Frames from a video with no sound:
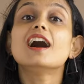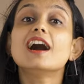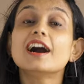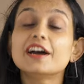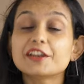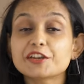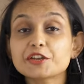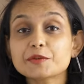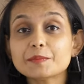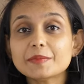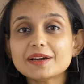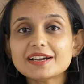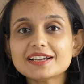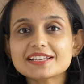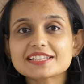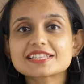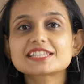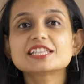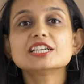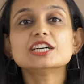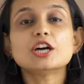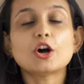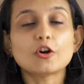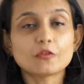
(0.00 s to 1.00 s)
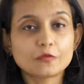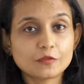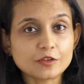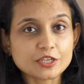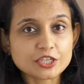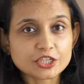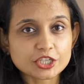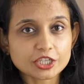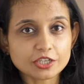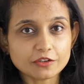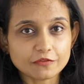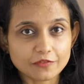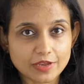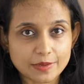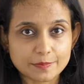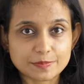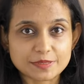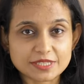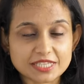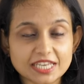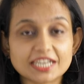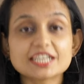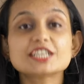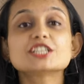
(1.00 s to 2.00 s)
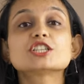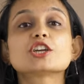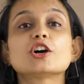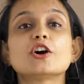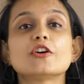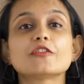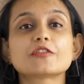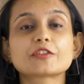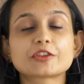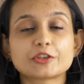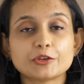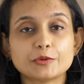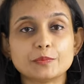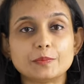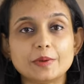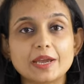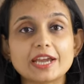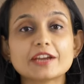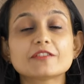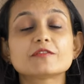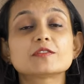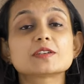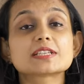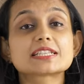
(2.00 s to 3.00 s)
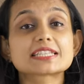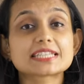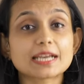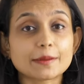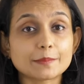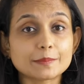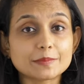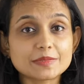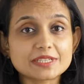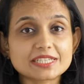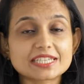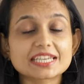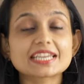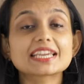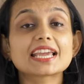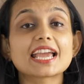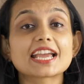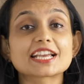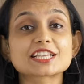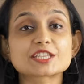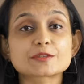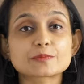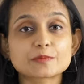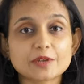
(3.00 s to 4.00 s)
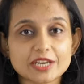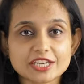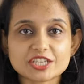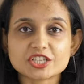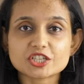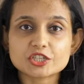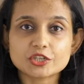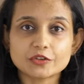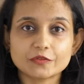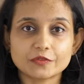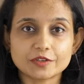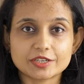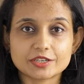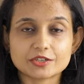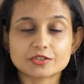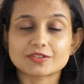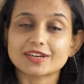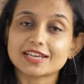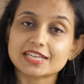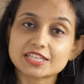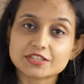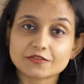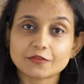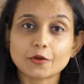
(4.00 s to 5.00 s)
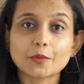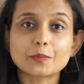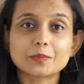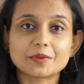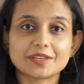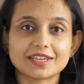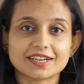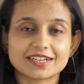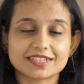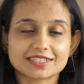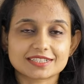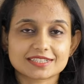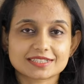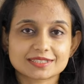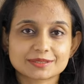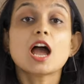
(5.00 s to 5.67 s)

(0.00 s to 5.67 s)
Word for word: Arrima is the official website of Quebec for submitting expression of interest for PR.